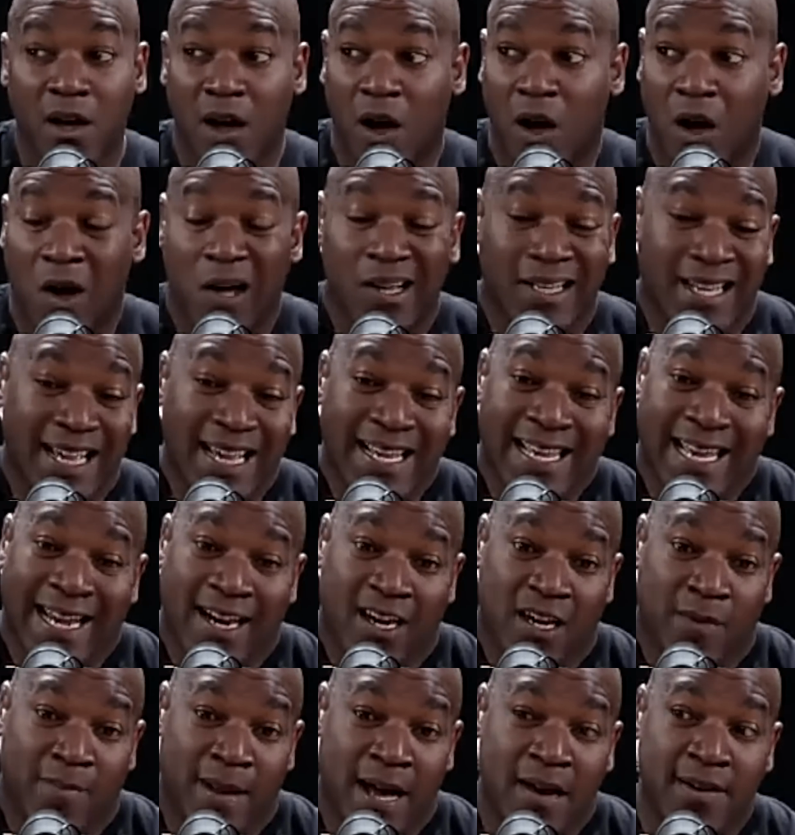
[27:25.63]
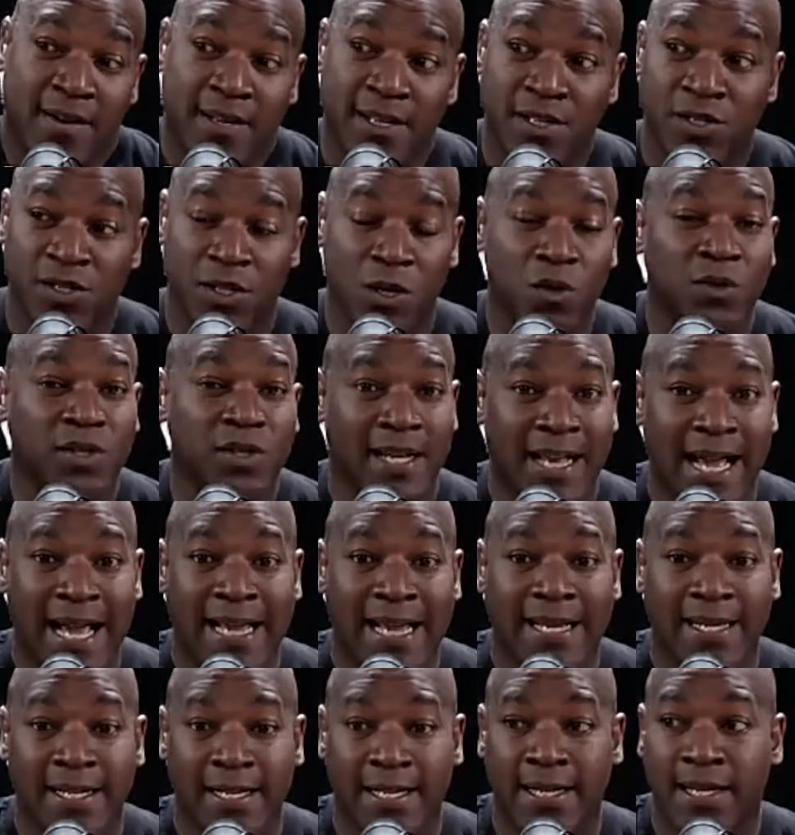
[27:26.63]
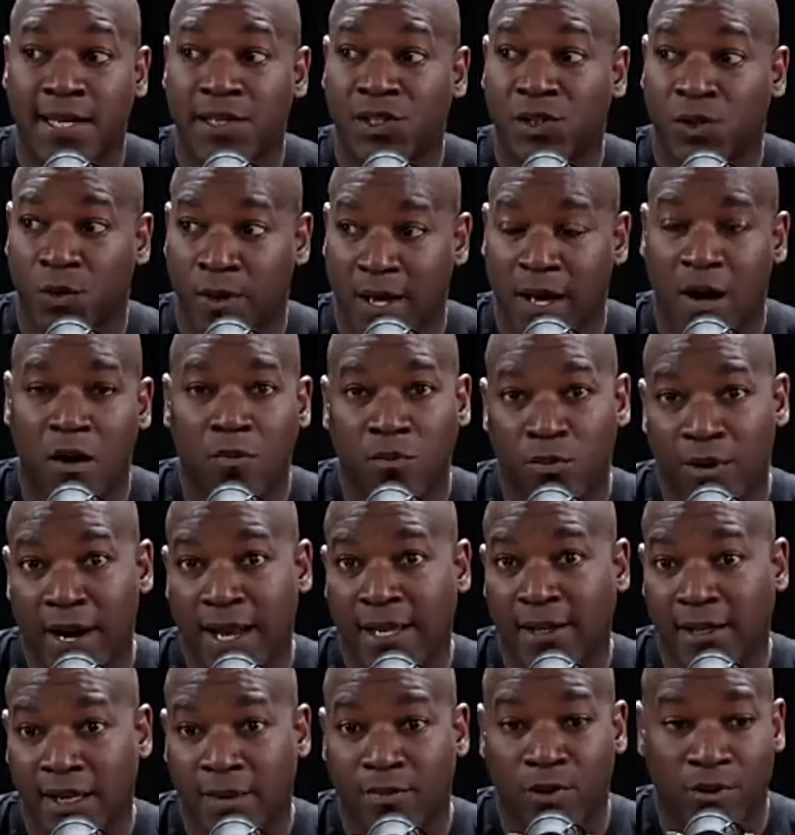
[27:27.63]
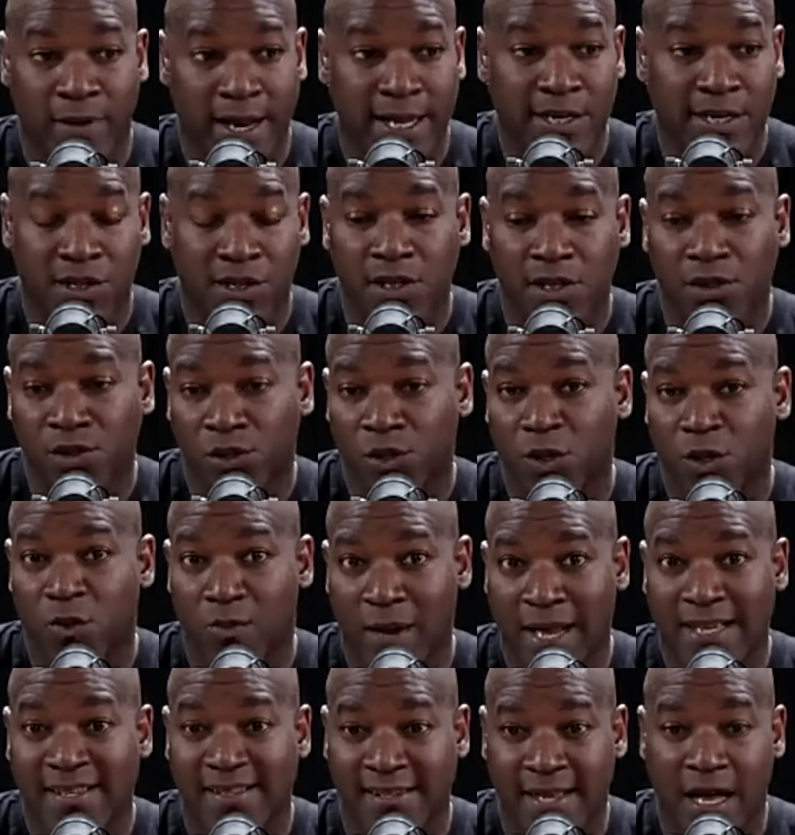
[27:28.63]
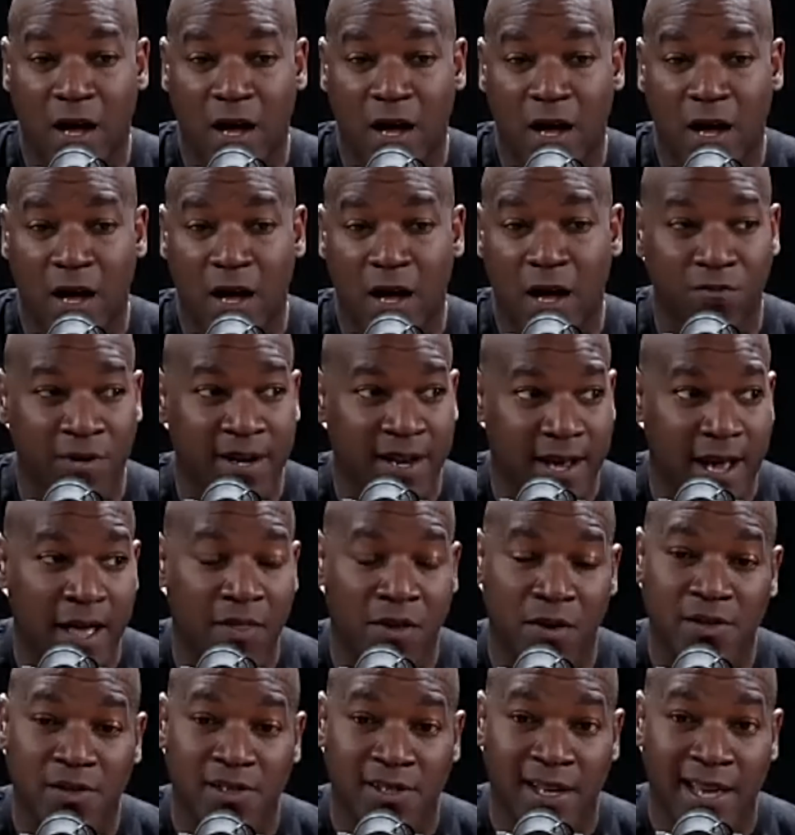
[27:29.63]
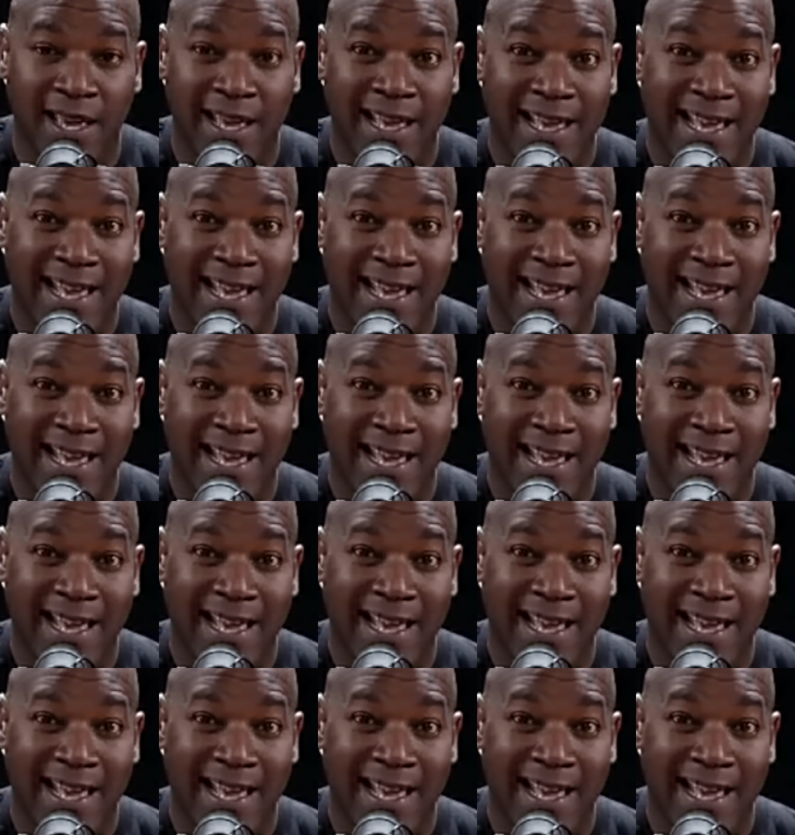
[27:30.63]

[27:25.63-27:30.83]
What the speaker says: All I care about is using ideas to help bring liberation to myself and others.